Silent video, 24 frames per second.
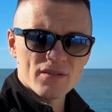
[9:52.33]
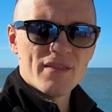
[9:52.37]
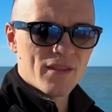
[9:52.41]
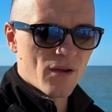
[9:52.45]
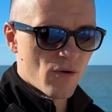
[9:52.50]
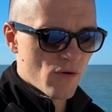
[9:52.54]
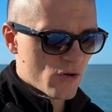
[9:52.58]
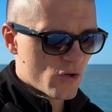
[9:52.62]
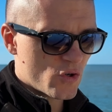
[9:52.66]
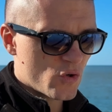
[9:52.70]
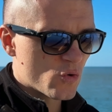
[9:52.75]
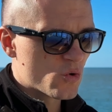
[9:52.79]

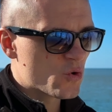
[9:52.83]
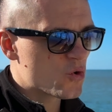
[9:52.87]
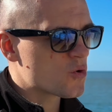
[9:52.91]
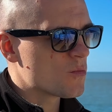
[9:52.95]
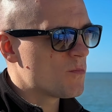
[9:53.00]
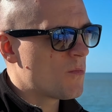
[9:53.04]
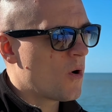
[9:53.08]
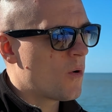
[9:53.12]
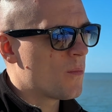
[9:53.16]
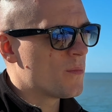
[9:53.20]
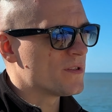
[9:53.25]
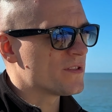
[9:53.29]
There are crucial
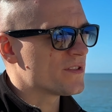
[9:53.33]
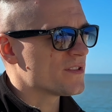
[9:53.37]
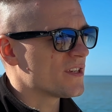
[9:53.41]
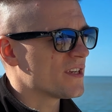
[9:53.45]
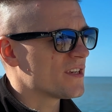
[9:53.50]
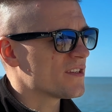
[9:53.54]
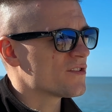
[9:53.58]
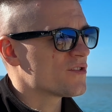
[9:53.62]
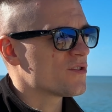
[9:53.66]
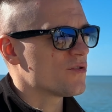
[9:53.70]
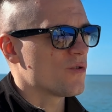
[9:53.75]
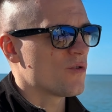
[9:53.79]
moments in
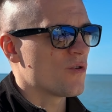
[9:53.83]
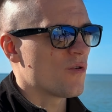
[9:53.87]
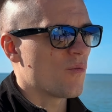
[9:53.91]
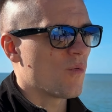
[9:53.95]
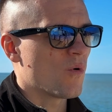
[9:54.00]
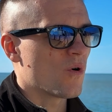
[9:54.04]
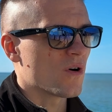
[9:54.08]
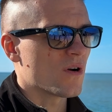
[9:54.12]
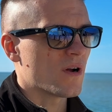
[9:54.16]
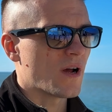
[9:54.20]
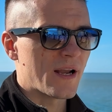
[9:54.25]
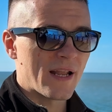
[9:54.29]
history
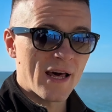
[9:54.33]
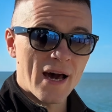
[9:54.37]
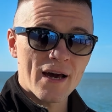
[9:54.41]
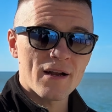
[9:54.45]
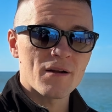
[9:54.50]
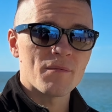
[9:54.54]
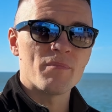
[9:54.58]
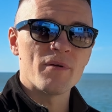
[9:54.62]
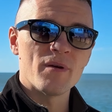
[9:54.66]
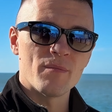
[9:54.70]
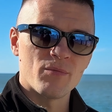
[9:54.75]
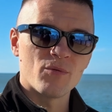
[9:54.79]
where a lot
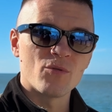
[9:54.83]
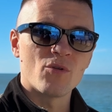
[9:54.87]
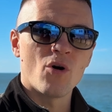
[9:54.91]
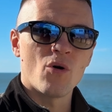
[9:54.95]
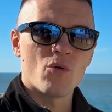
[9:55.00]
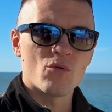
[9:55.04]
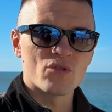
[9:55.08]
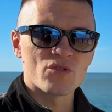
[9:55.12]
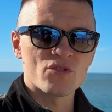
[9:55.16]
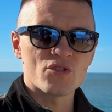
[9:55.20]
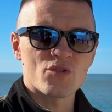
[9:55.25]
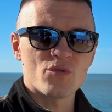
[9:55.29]
of people go
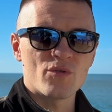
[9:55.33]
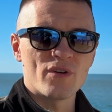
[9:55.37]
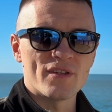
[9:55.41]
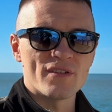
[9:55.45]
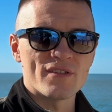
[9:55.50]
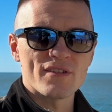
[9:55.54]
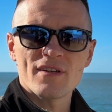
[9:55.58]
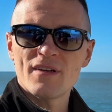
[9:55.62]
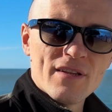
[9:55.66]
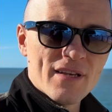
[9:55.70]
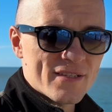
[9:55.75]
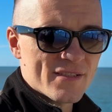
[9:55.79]
on the
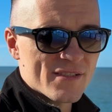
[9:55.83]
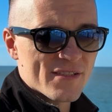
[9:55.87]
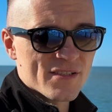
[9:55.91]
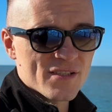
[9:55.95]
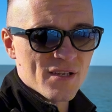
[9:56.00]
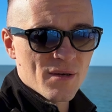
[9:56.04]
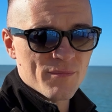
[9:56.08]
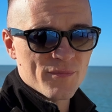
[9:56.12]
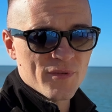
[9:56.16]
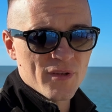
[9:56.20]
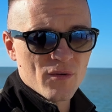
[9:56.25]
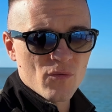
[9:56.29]
streets. This is
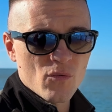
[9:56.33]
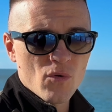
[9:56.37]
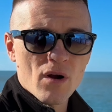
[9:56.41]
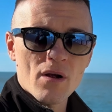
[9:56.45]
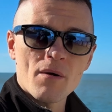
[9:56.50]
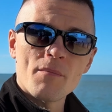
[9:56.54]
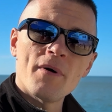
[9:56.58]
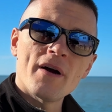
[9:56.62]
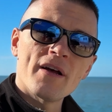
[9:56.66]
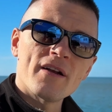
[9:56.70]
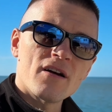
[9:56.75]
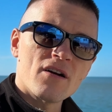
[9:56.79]
something where I
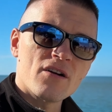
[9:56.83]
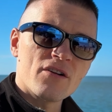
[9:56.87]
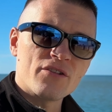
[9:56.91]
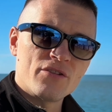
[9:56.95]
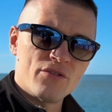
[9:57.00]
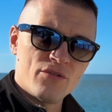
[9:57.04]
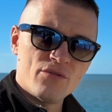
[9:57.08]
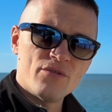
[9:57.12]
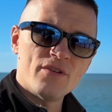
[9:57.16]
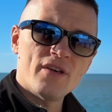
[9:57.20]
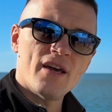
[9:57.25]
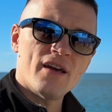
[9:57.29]
might
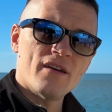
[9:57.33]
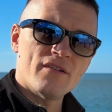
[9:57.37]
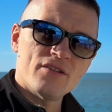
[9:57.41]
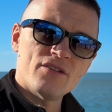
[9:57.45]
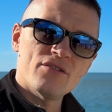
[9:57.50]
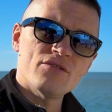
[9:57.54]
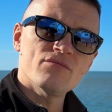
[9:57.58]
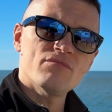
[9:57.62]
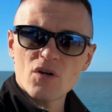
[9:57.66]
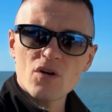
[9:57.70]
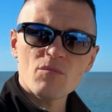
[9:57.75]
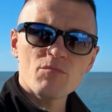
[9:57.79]
argue, yeah,
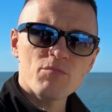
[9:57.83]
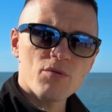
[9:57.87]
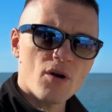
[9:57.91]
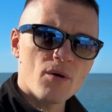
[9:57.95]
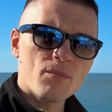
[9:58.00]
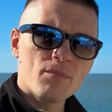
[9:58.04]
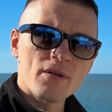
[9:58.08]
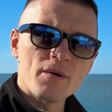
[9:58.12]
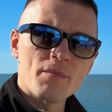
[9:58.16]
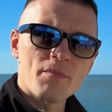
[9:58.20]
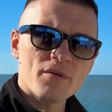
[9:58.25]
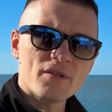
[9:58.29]
you could
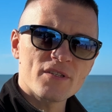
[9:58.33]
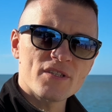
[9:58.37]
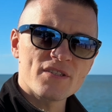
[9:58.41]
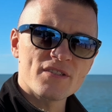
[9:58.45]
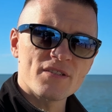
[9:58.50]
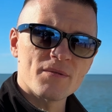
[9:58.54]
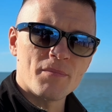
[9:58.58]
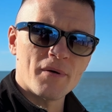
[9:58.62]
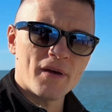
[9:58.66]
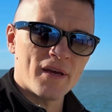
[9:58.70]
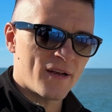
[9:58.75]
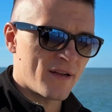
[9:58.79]
probably
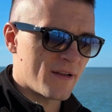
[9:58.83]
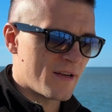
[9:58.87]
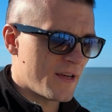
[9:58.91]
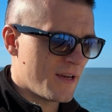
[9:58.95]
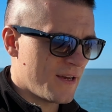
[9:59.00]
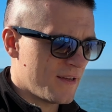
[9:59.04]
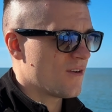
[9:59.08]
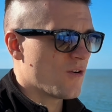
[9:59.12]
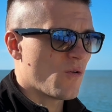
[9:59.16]
participate in that.